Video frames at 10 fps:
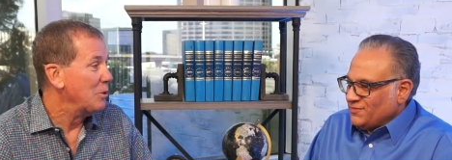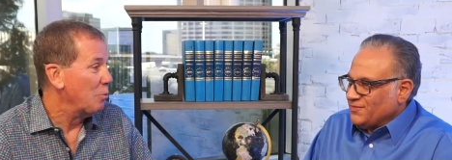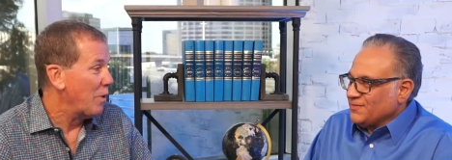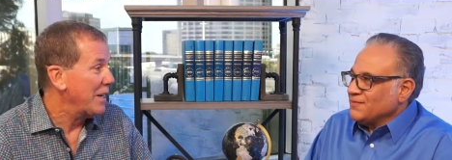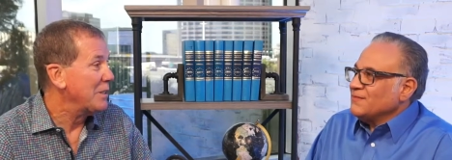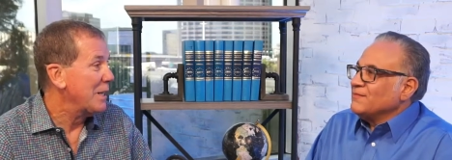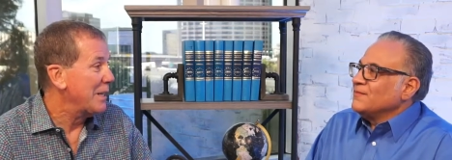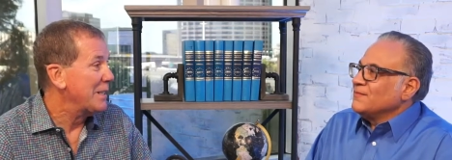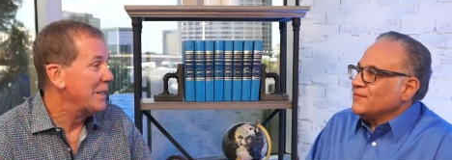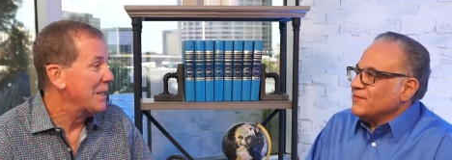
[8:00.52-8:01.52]
Speaker 1: to raise
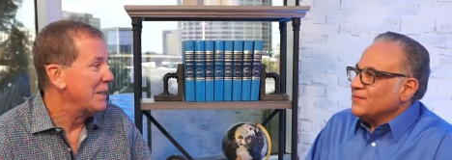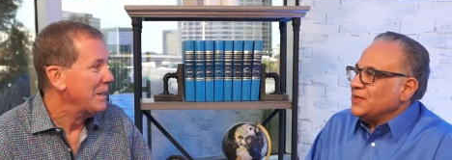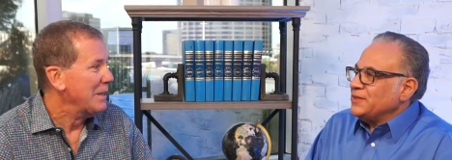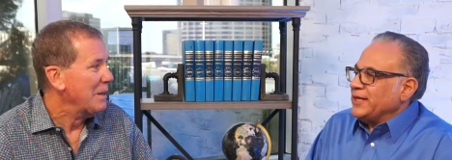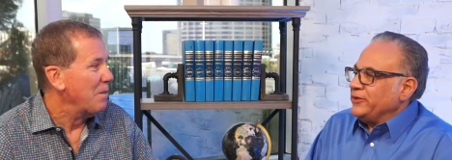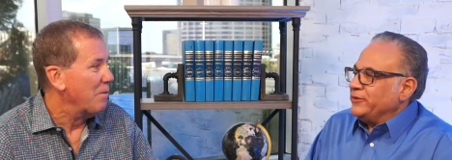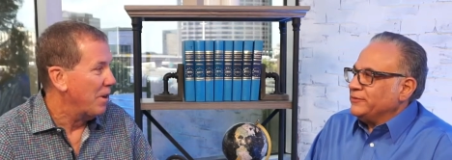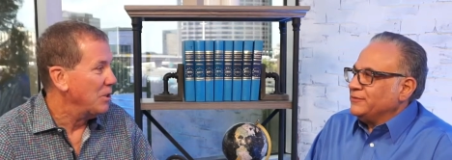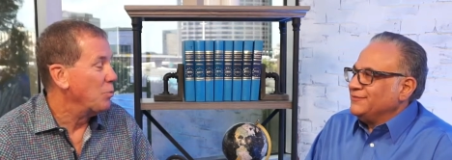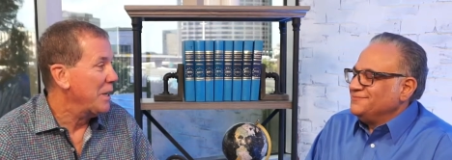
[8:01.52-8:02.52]
that uh, the
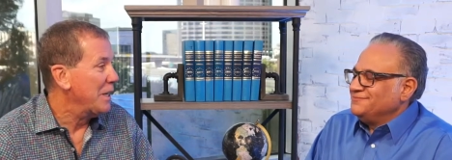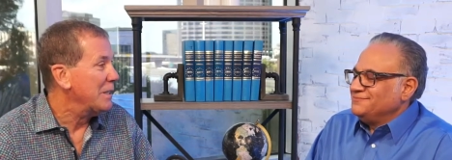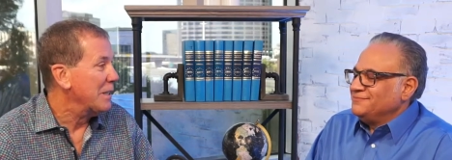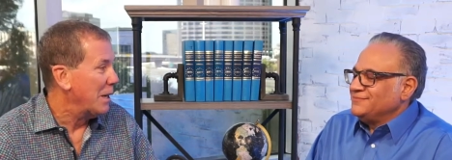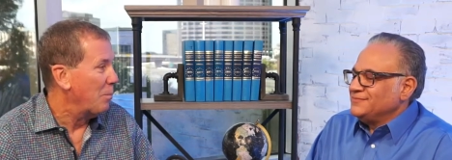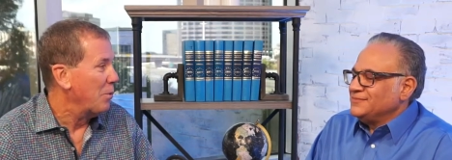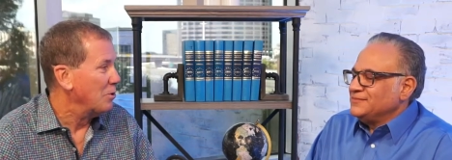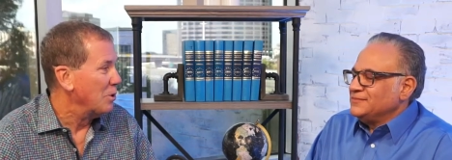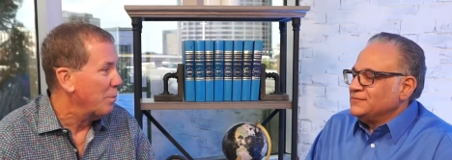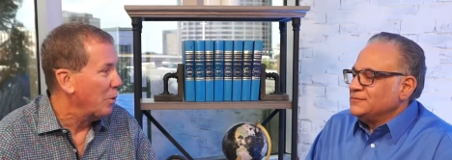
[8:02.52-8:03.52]
funds we needed to help
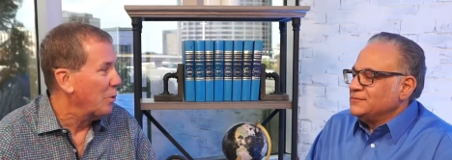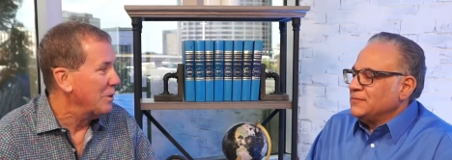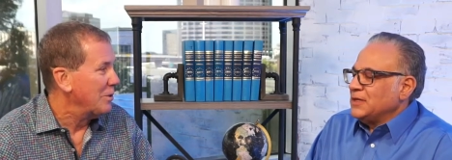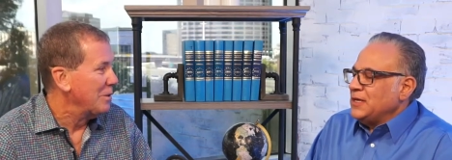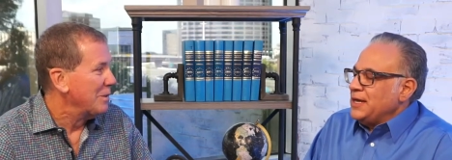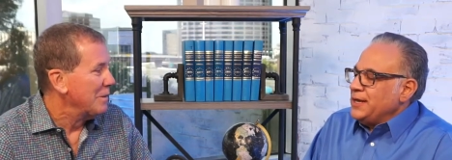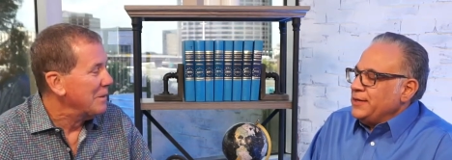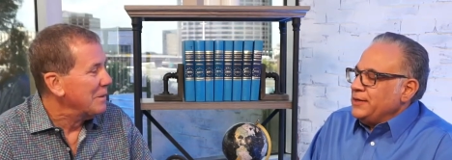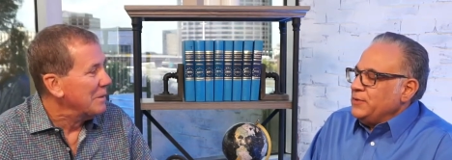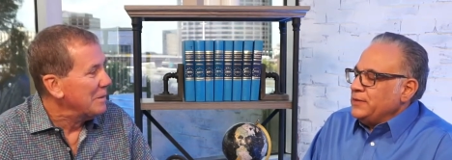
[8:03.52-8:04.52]
those employees.
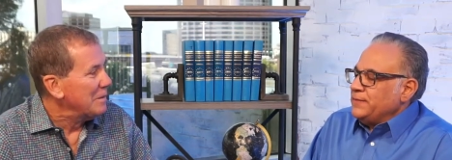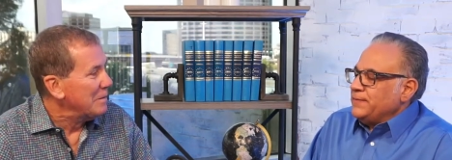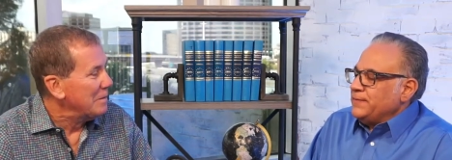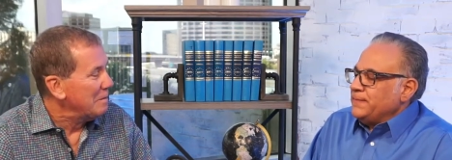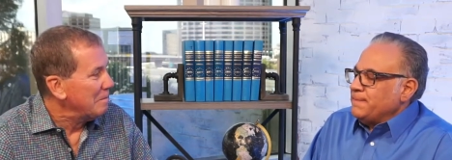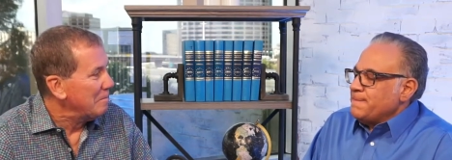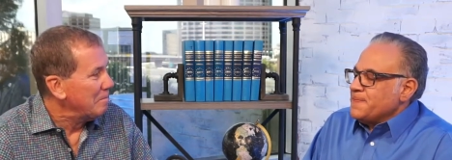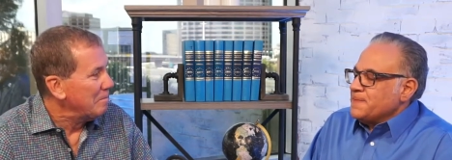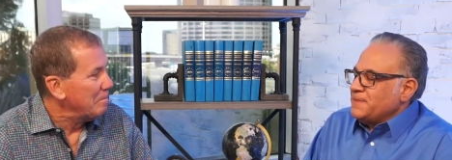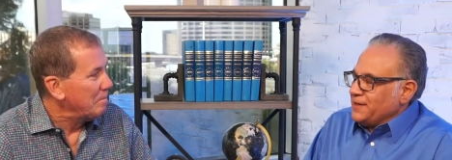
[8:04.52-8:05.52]
Well,
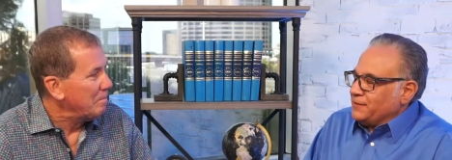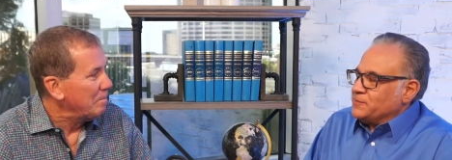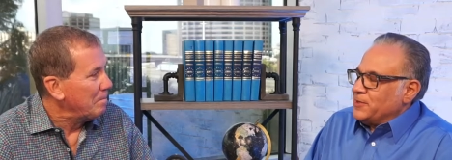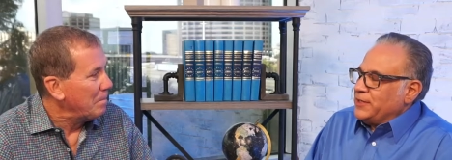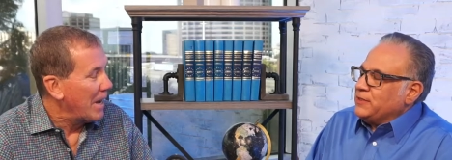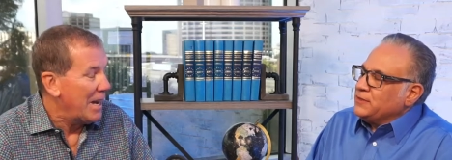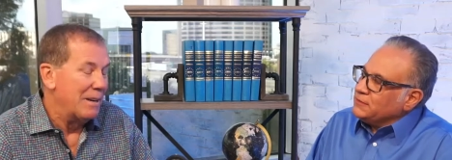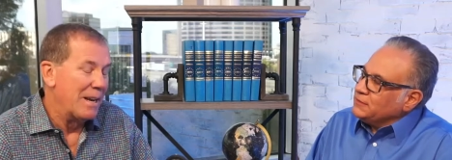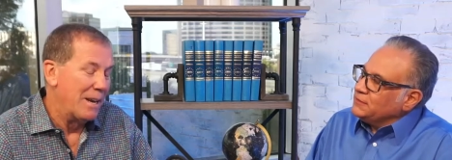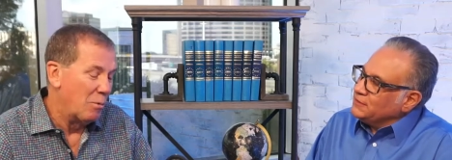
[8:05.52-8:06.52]
Thanks, Mike.
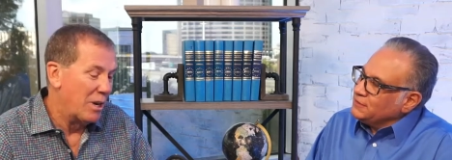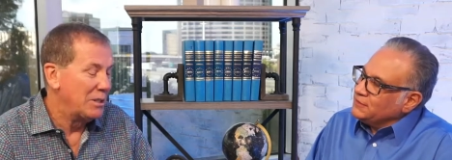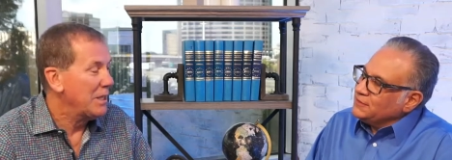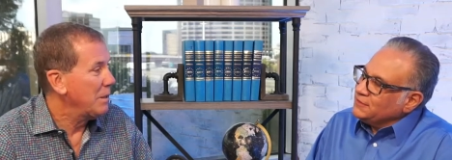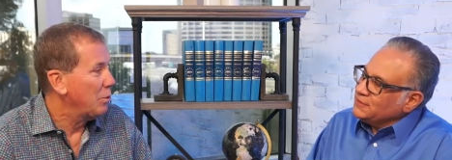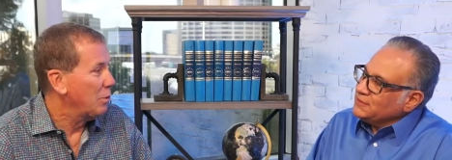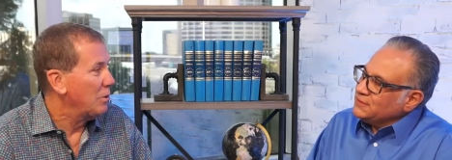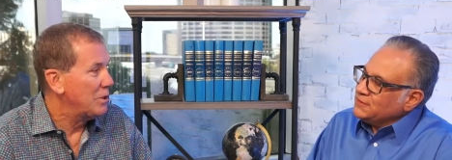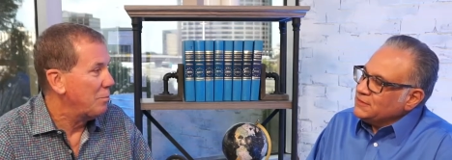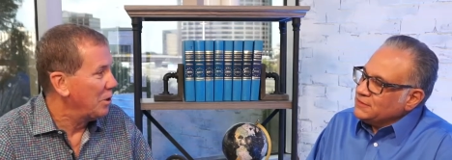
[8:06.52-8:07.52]
And and when I say
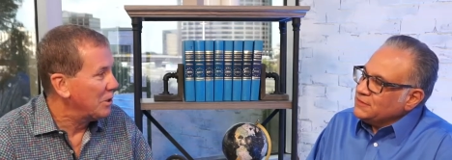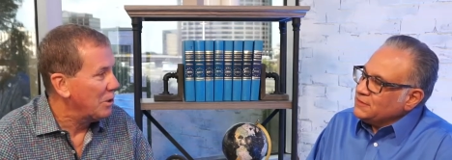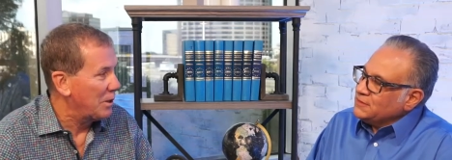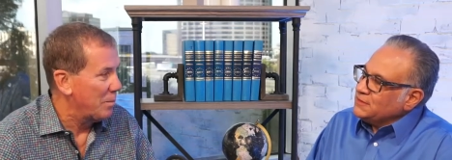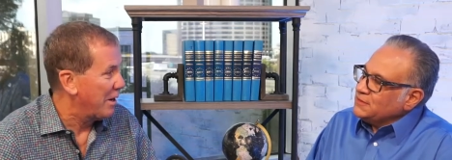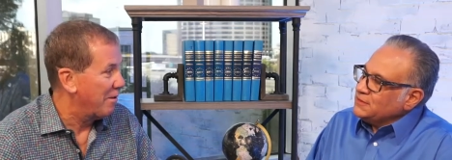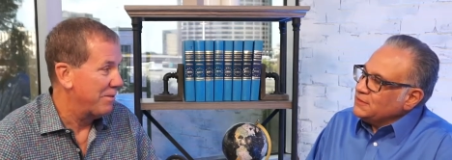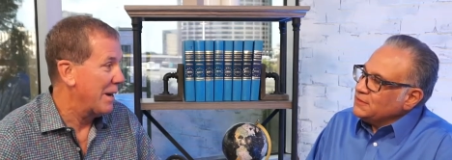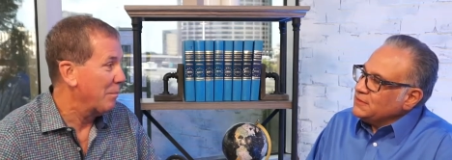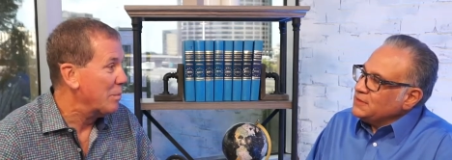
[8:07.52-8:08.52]
employees, I'm really talking about our
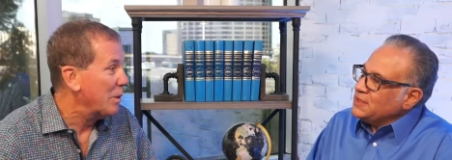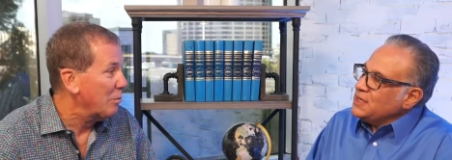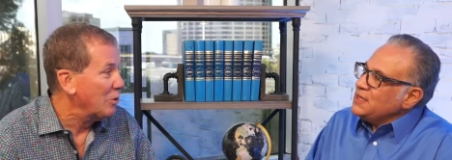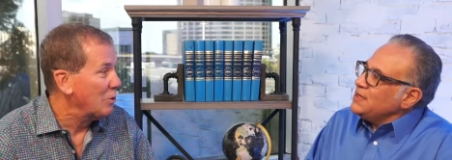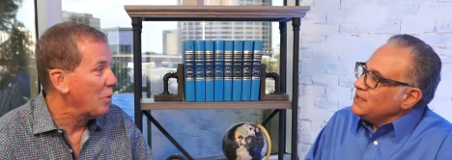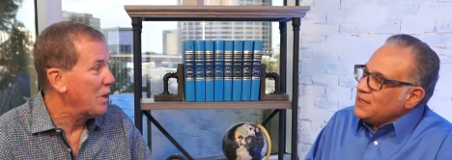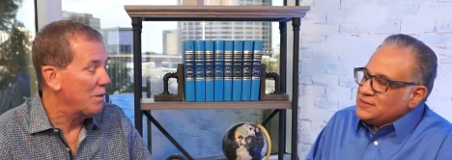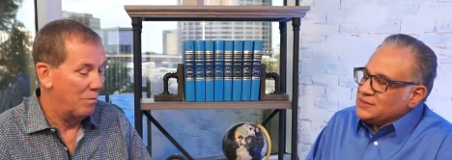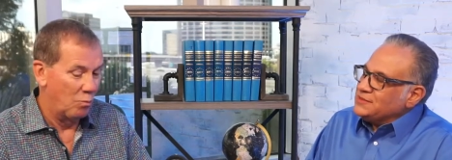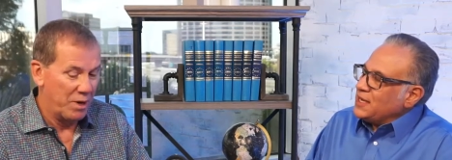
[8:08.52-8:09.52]
family members. We,
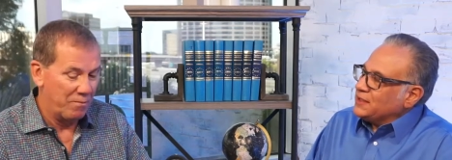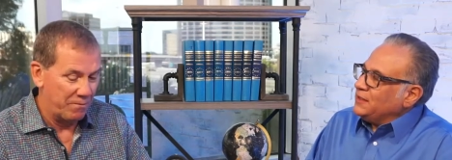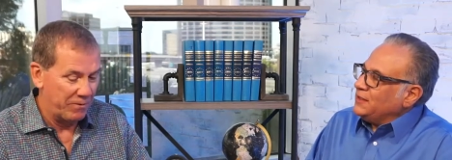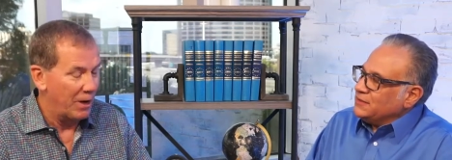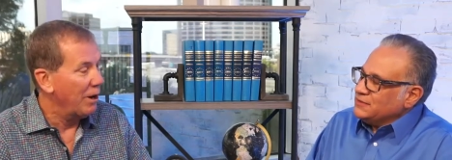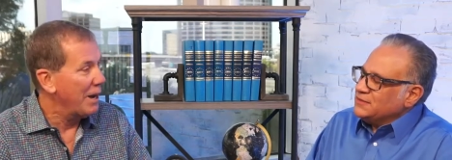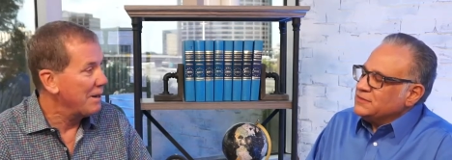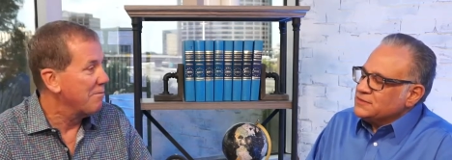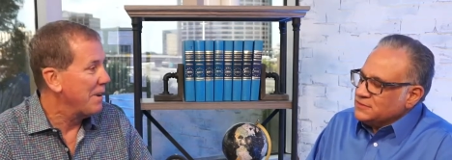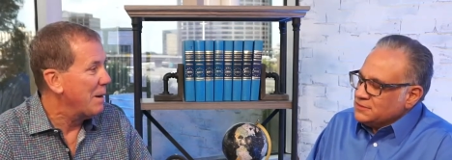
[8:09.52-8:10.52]
exactly we felt
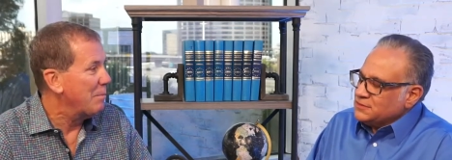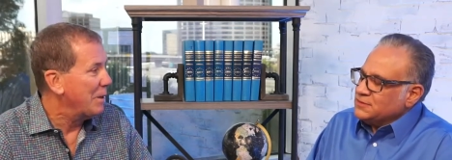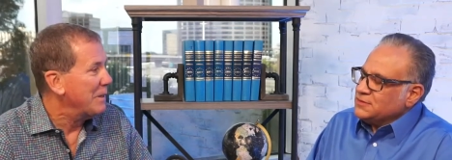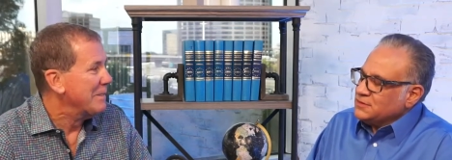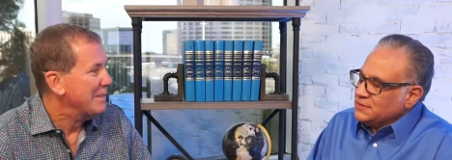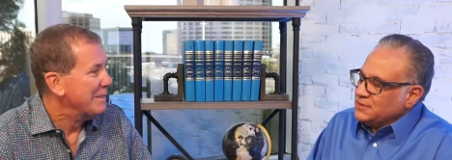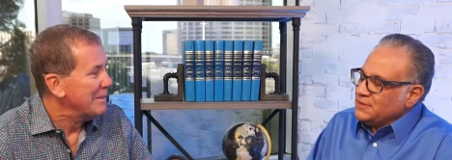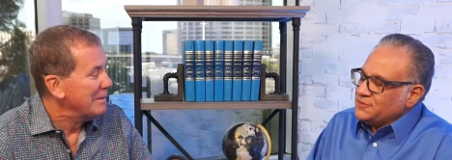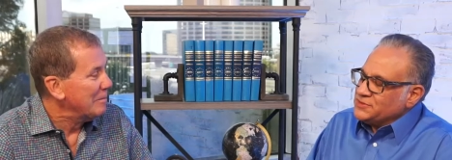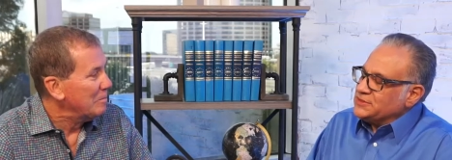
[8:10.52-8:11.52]
like a family.
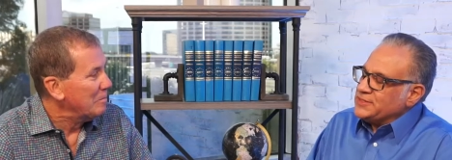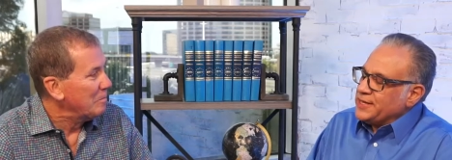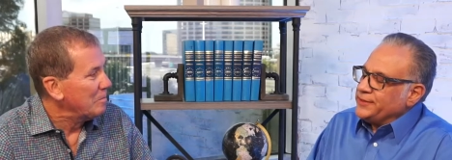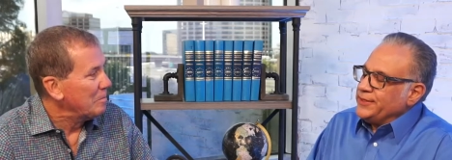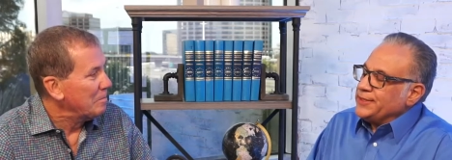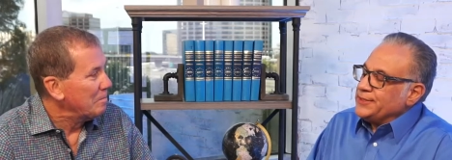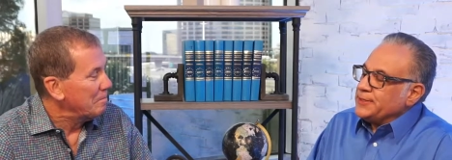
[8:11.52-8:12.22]
Speaker 2: That was exactly it.